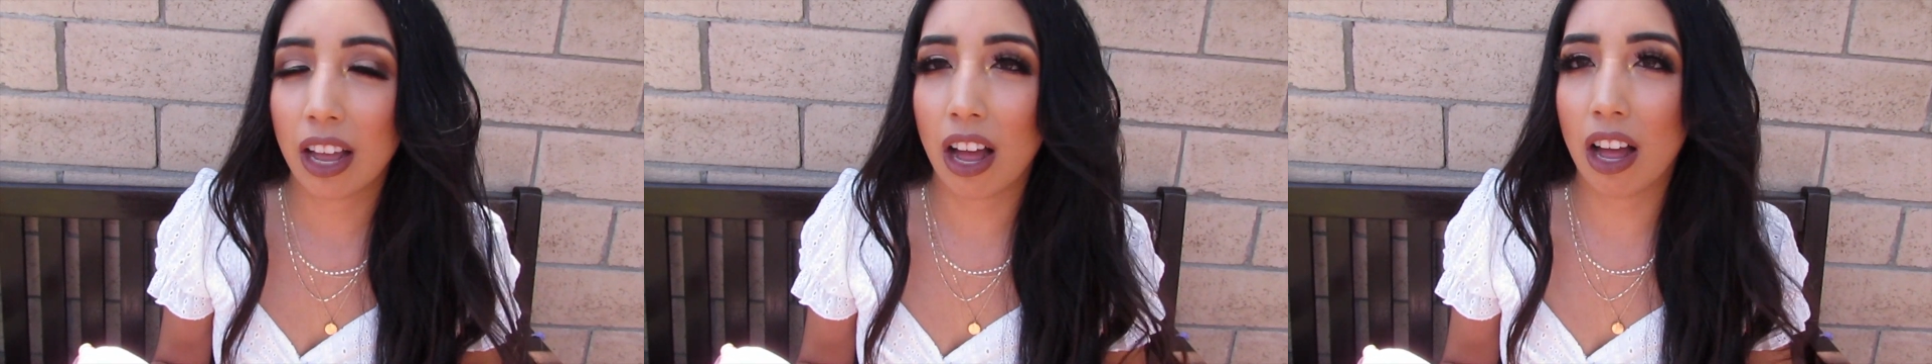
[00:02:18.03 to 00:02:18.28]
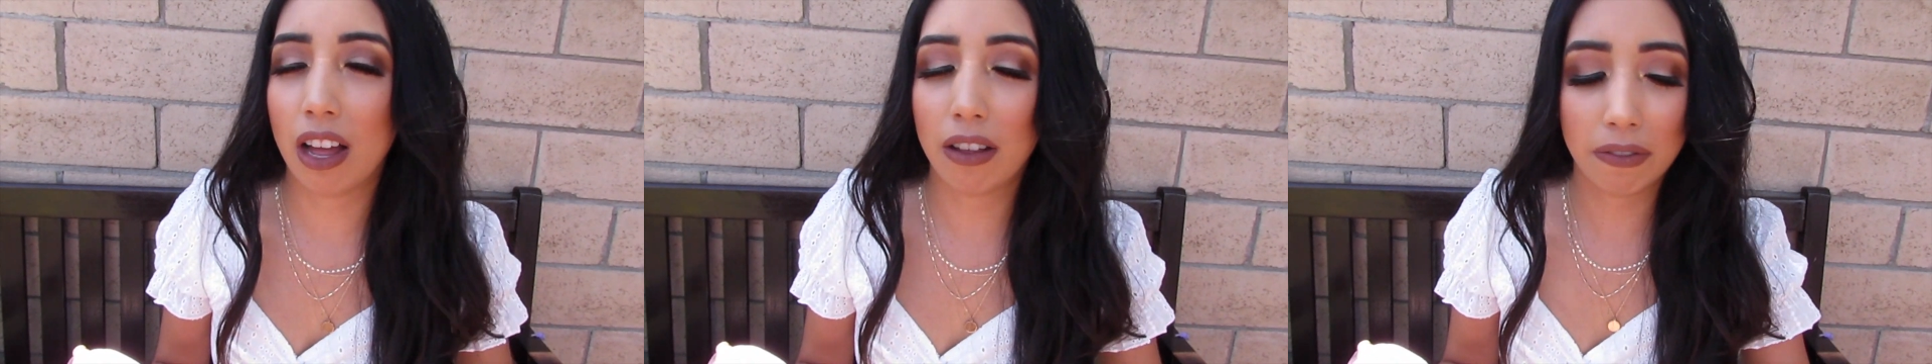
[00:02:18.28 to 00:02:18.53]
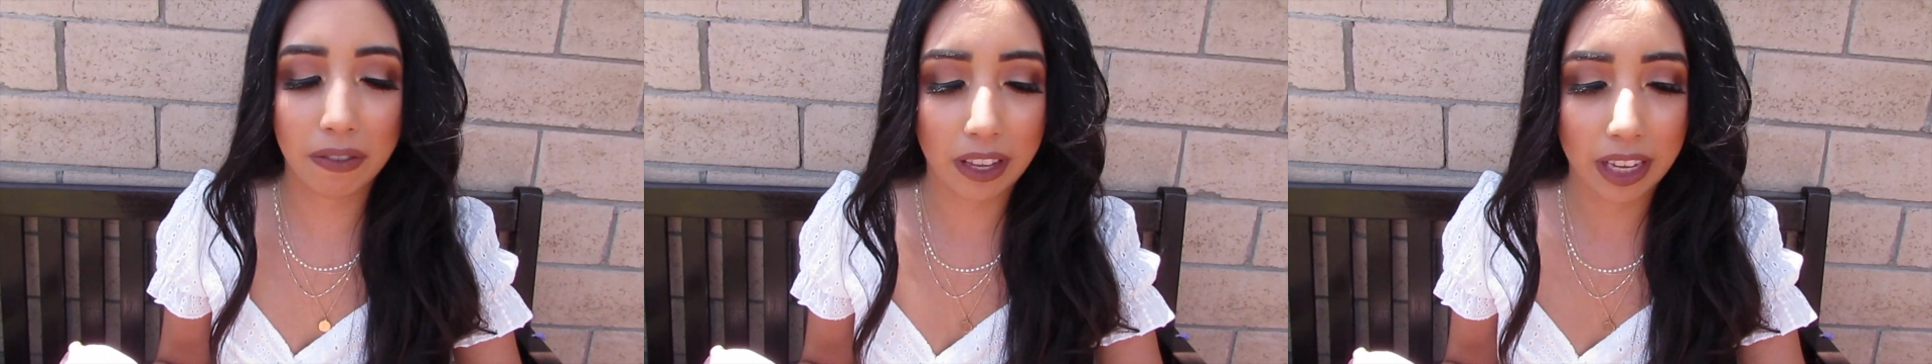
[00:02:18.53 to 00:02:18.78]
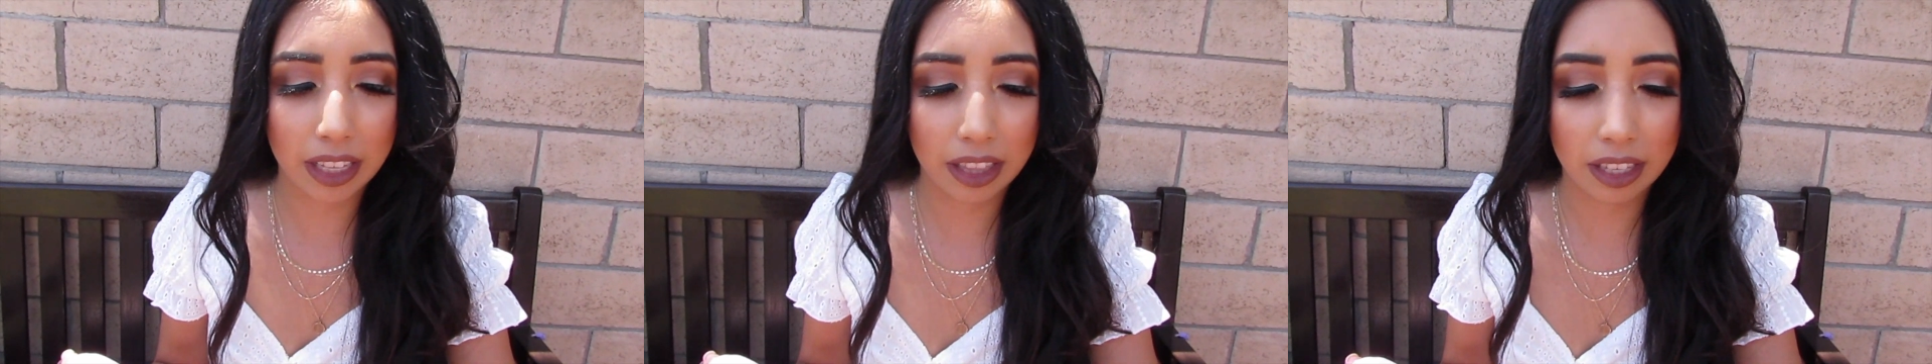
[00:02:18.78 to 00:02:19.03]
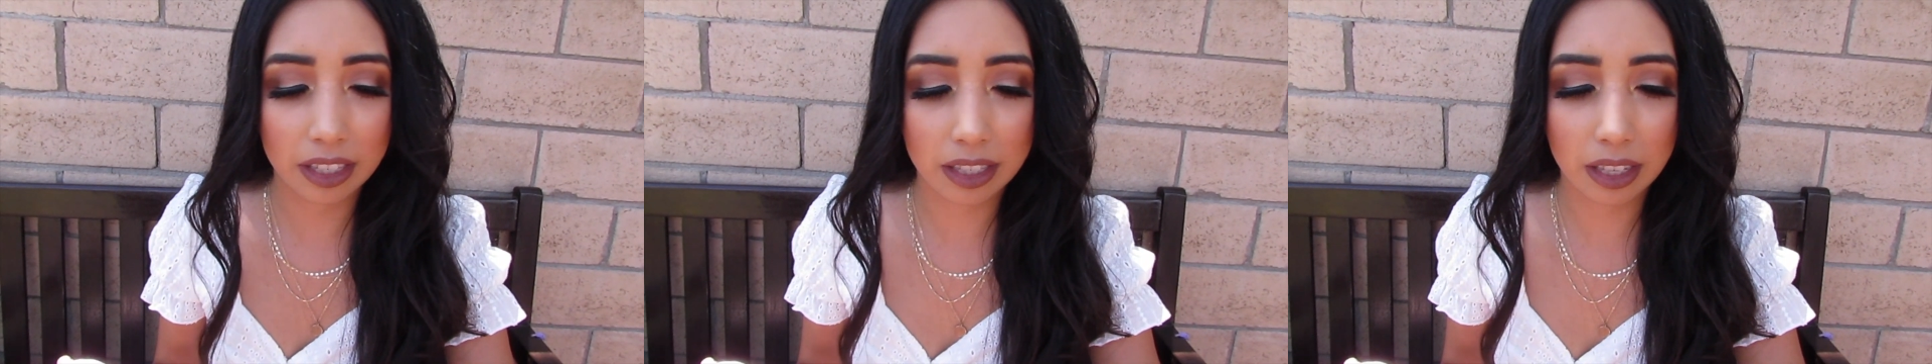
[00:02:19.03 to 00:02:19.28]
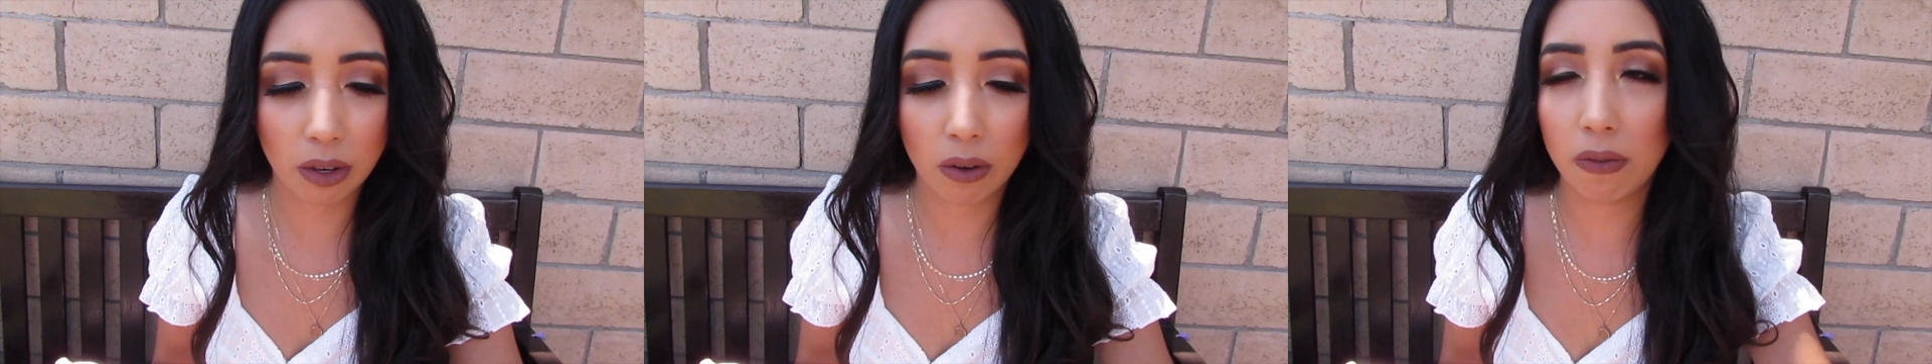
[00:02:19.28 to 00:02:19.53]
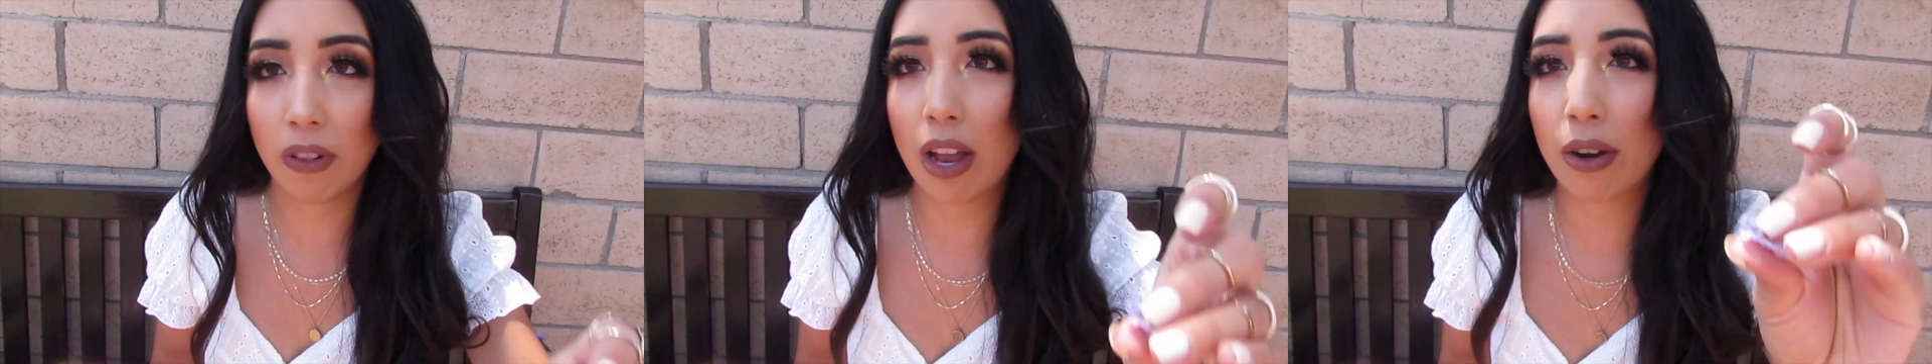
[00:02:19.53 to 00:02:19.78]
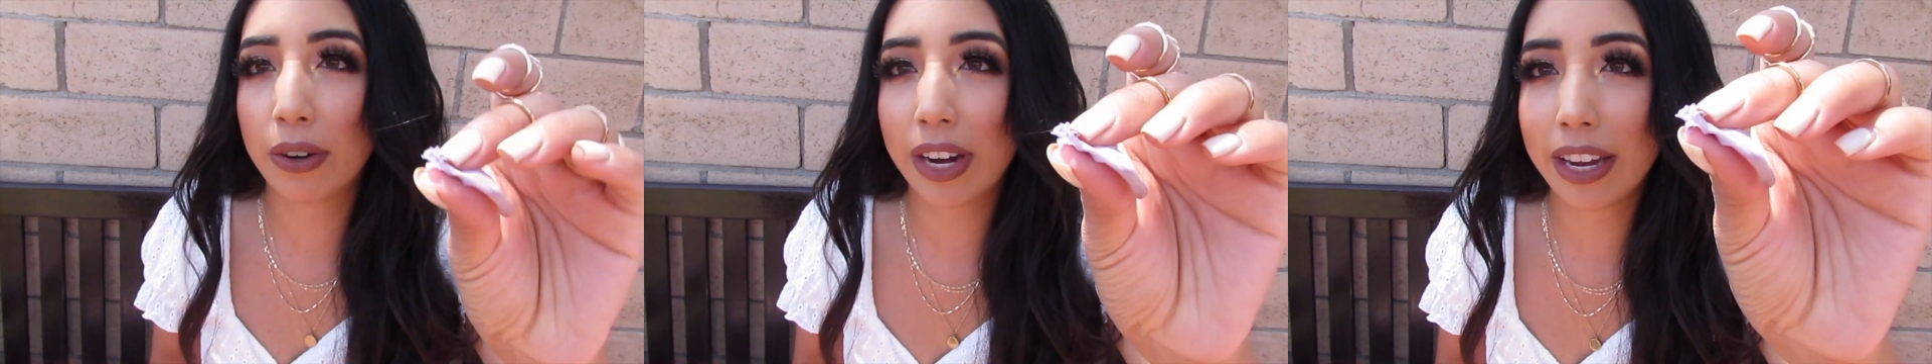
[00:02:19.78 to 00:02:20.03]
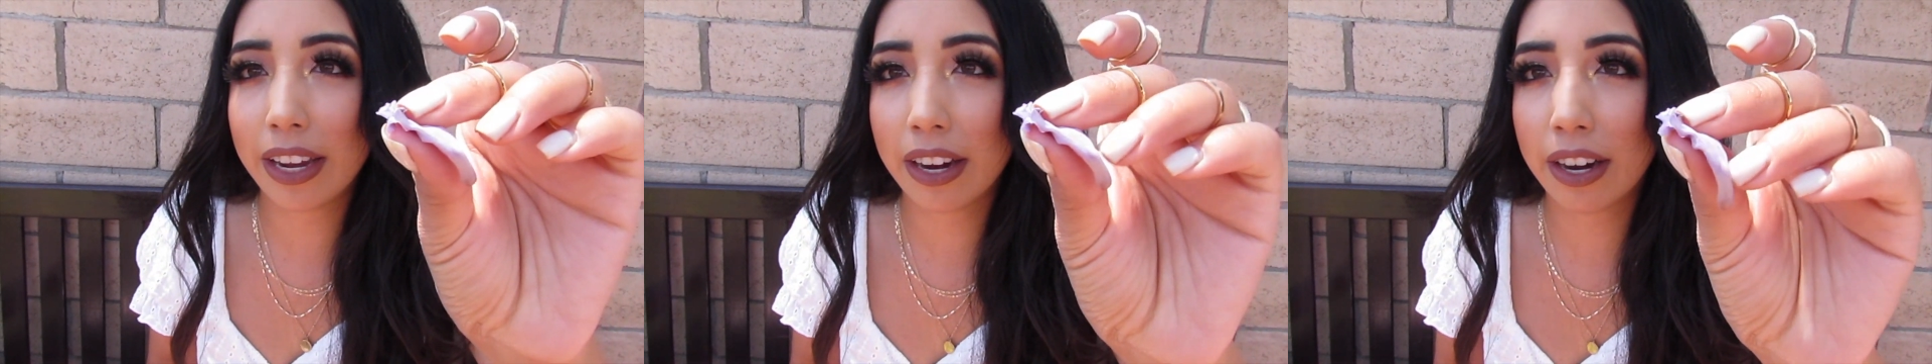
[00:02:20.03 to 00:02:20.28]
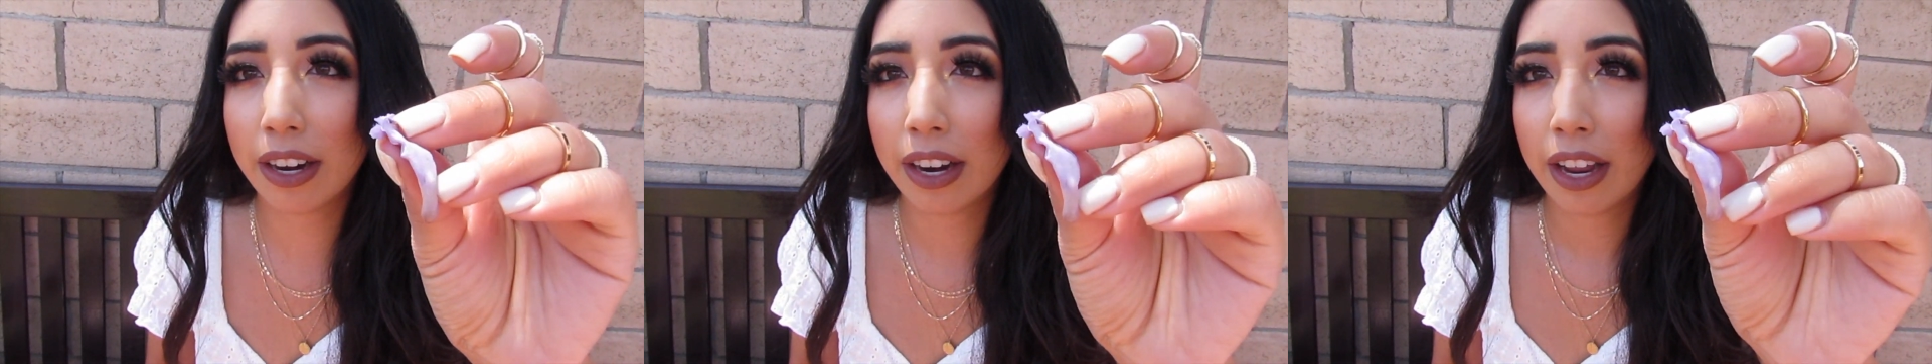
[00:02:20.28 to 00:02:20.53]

off like this little flower right here,